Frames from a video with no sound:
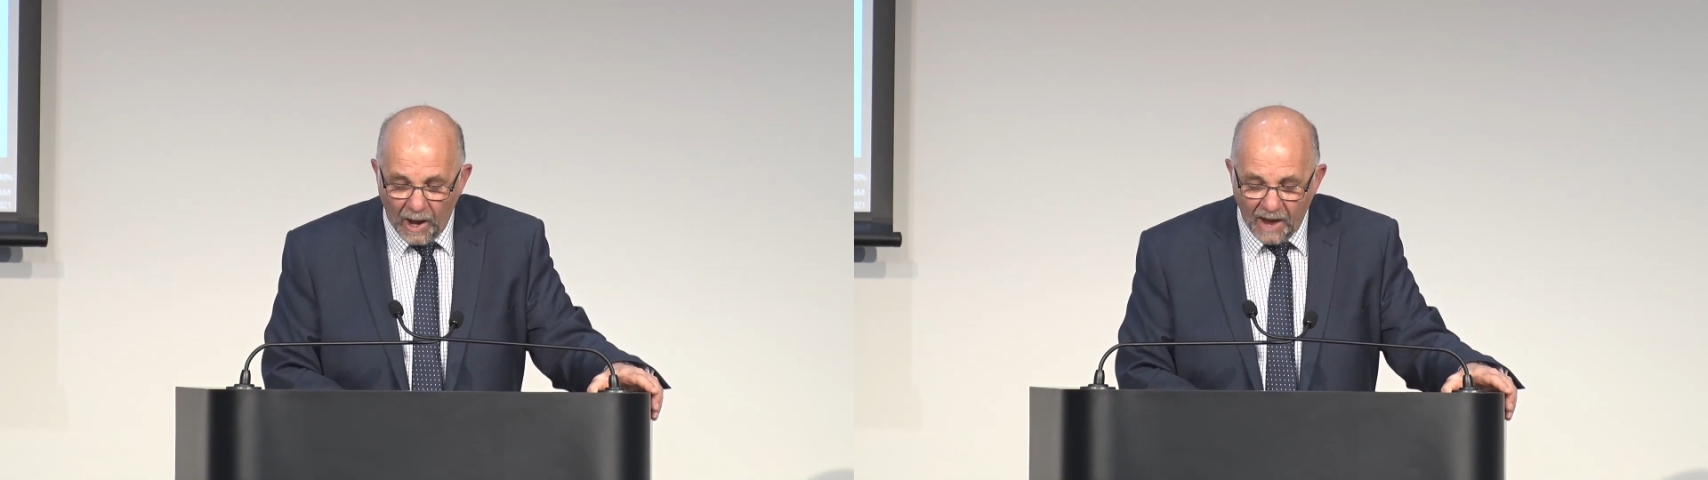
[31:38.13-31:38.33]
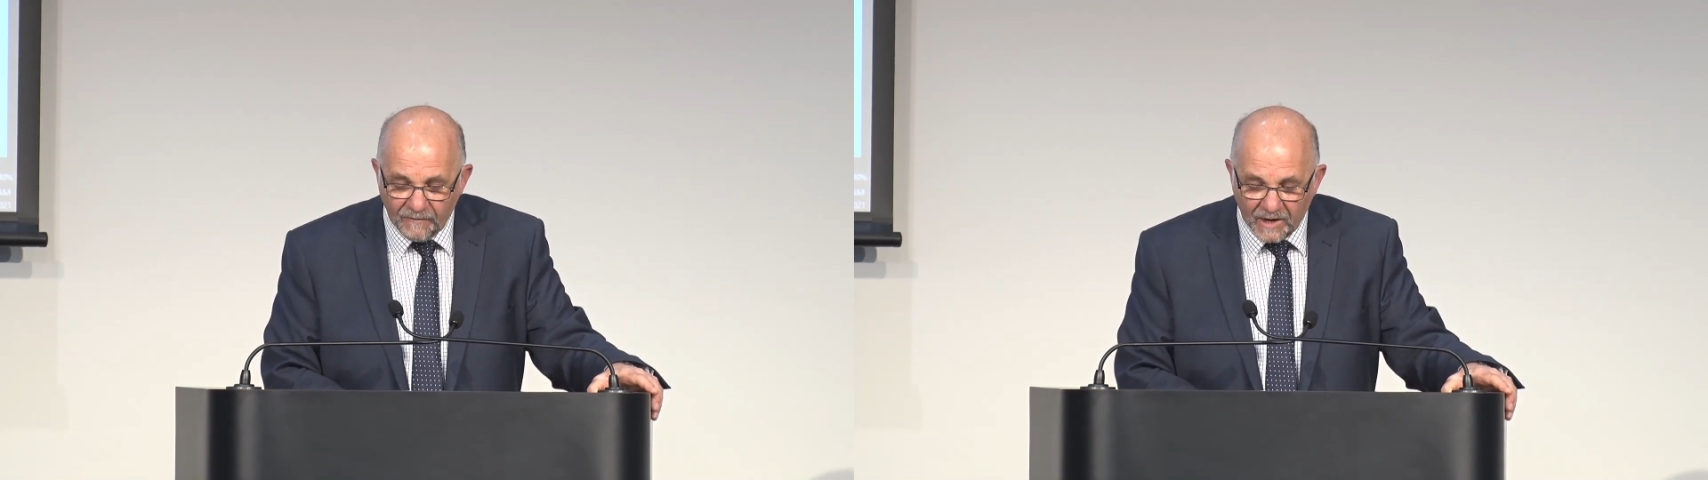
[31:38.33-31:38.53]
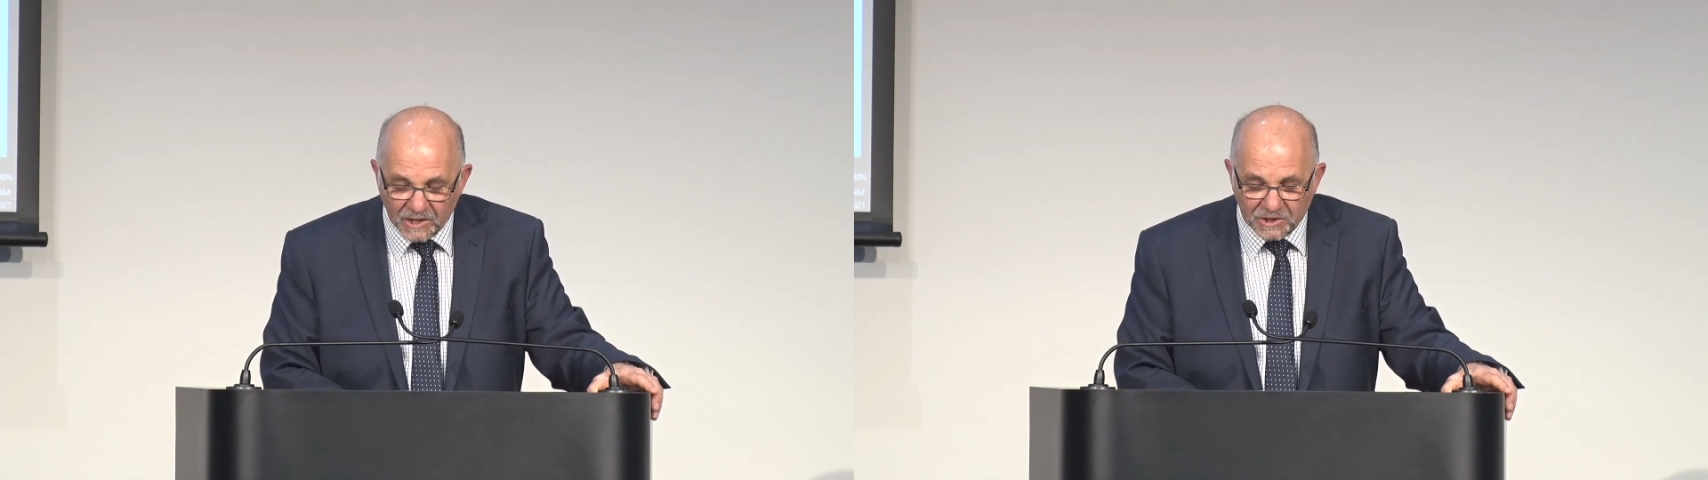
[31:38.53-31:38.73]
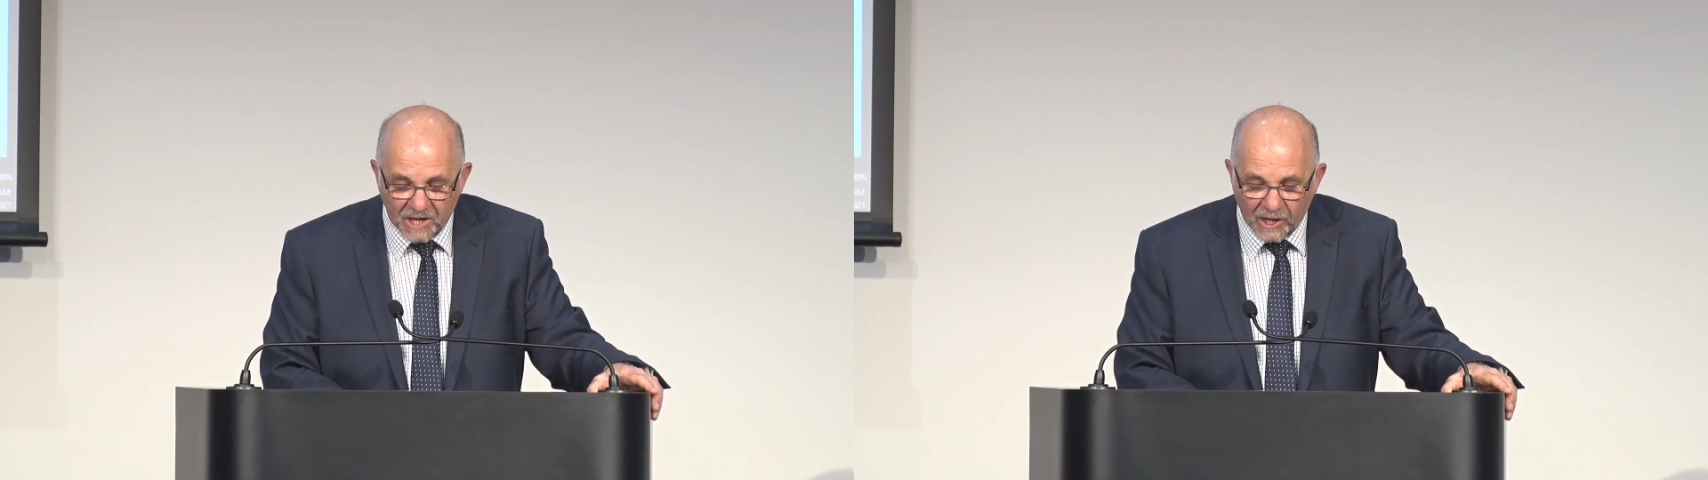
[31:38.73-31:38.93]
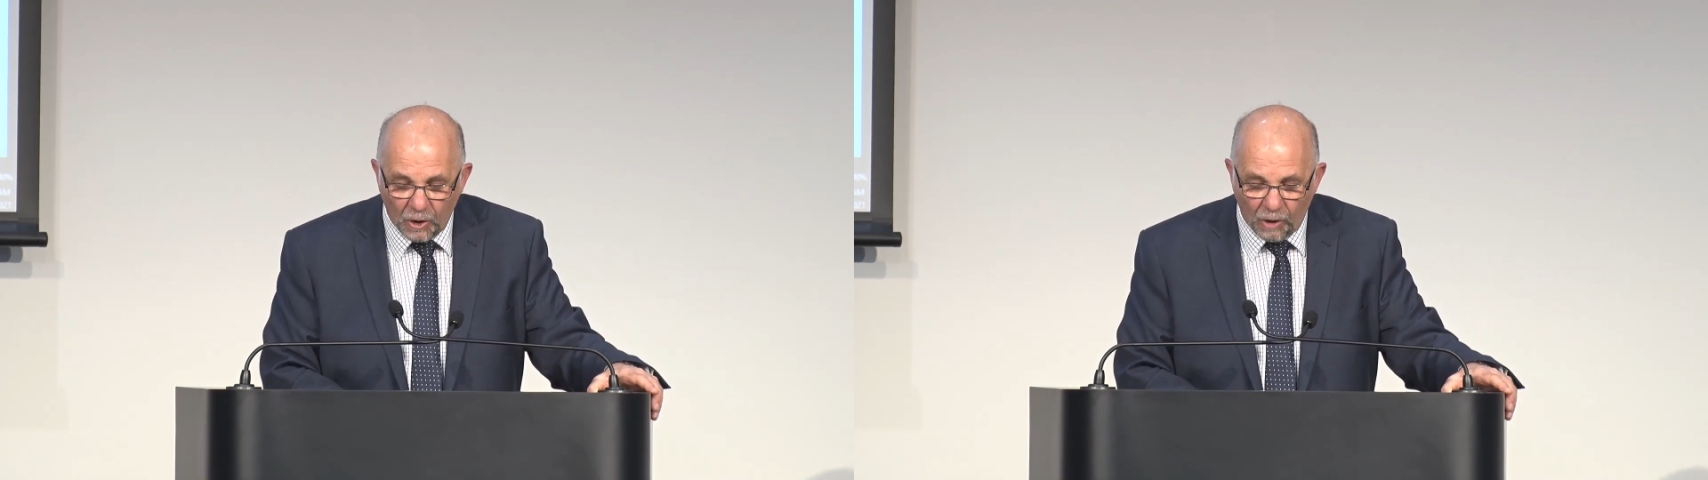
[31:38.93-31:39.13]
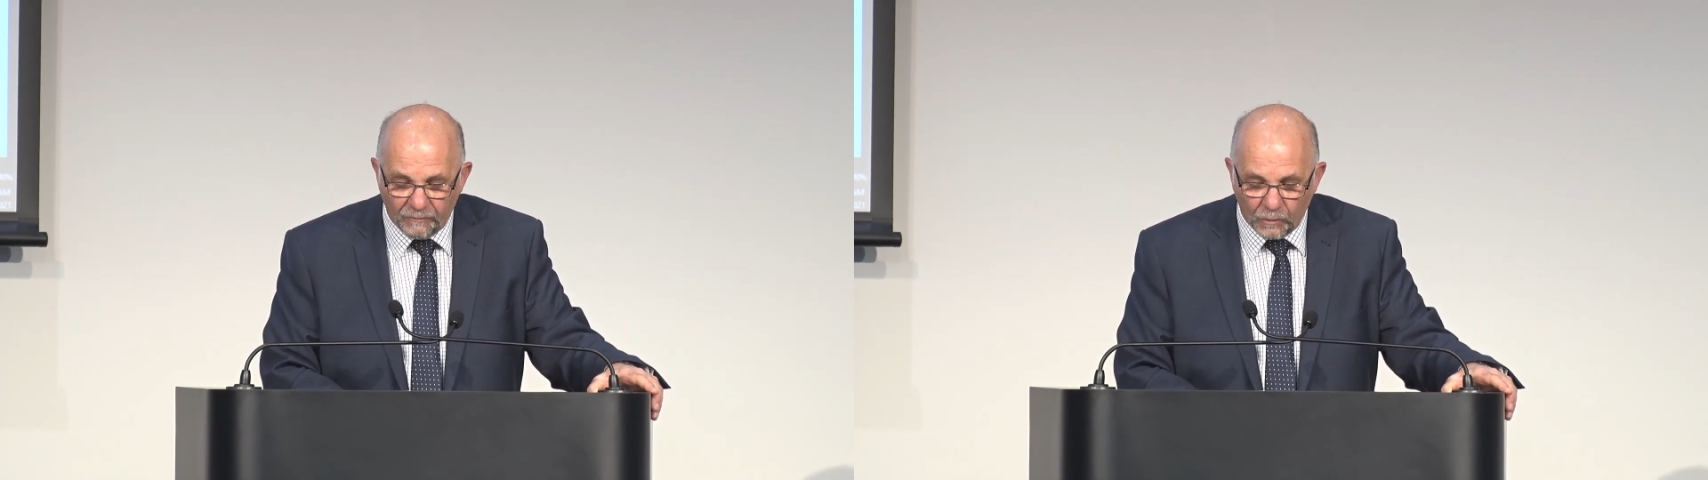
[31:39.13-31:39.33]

having a shadow of